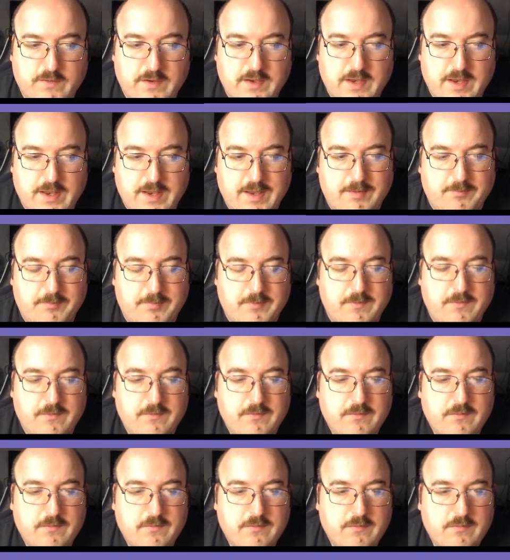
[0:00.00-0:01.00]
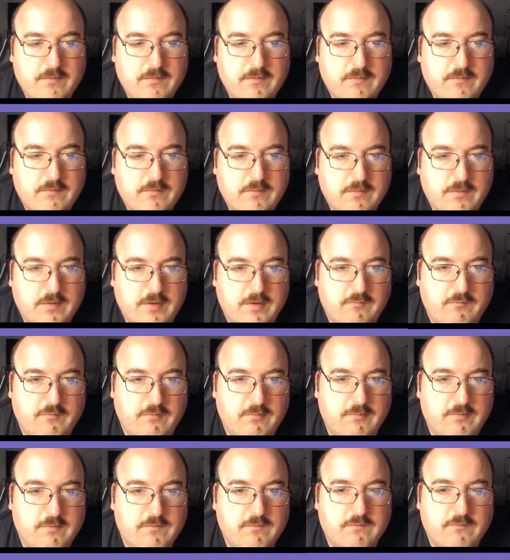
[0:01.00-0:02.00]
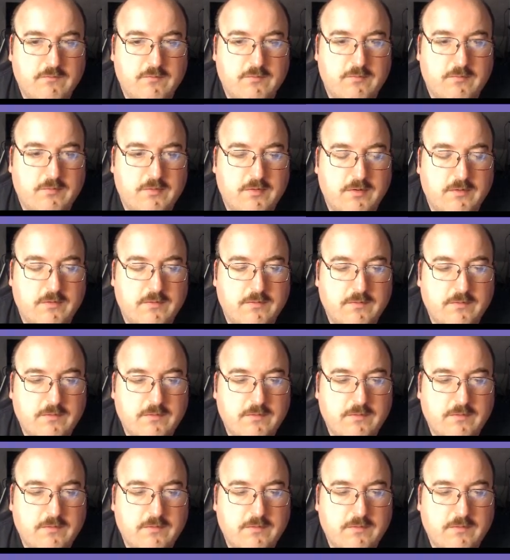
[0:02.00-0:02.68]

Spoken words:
happen every once in a while.